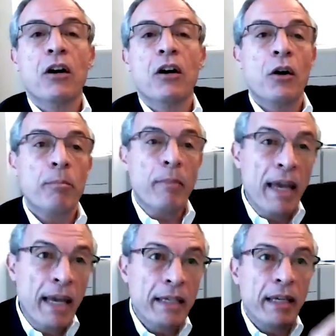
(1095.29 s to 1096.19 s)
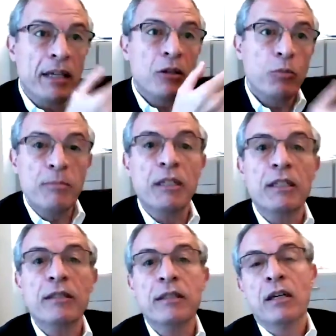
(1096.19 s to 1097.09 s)
men and women,
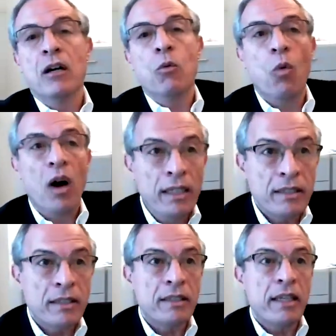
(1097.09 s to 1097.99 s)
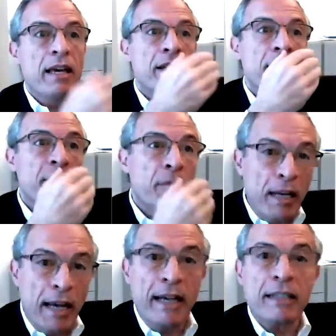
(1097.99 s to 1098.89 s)
whites and
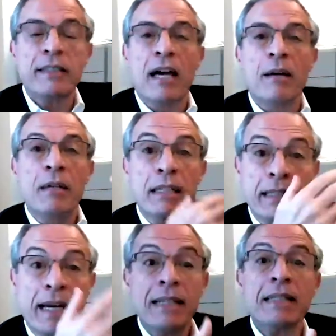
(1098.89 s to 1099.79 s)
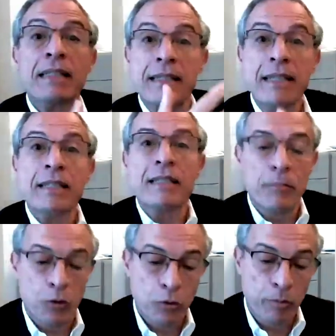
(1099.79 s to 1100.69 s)
blacks? I mean, that's
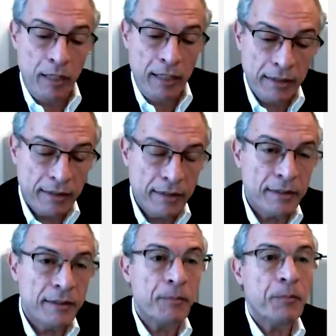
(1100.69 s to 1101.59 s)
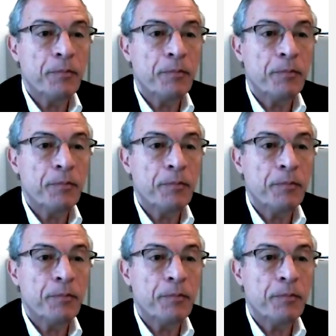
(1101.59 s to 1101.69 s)
subgroup analysis.